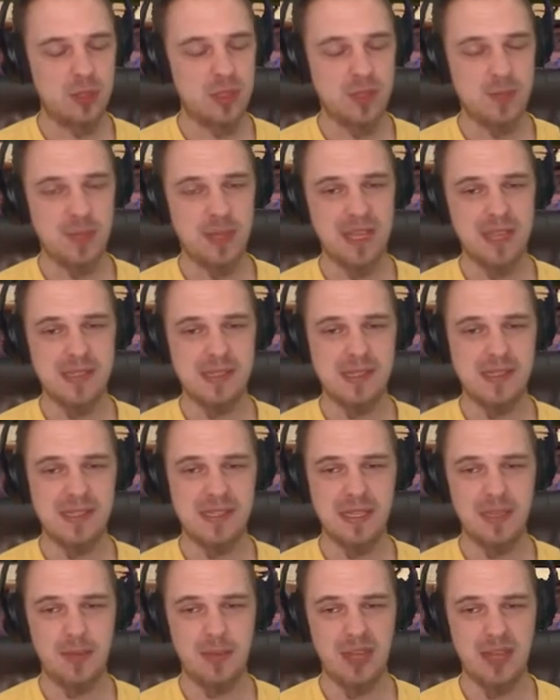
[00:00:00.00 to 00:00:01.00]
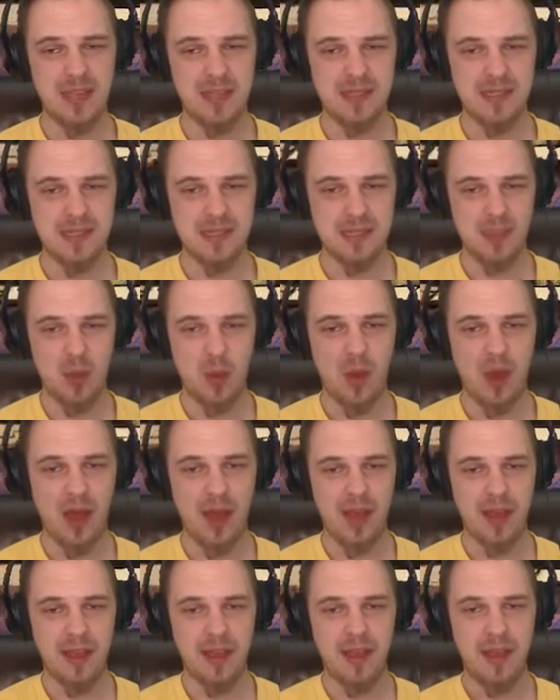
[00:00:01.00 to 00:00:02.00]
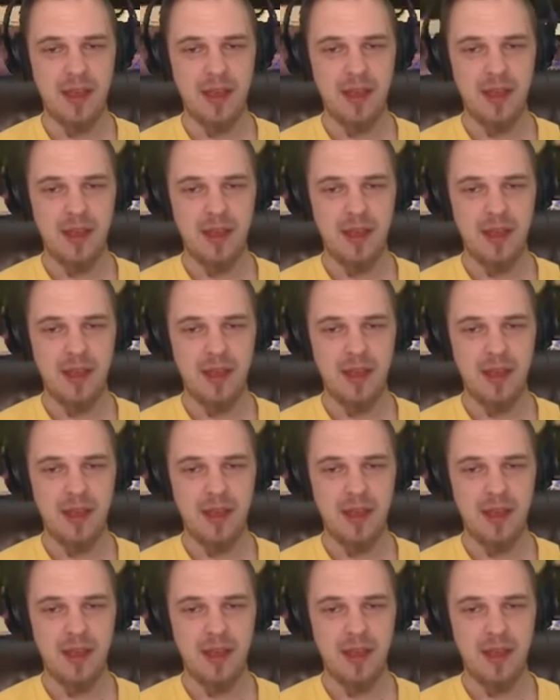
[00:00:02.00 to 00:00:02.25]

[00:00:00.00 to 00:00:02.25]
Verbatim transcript: just because his DPS is so high.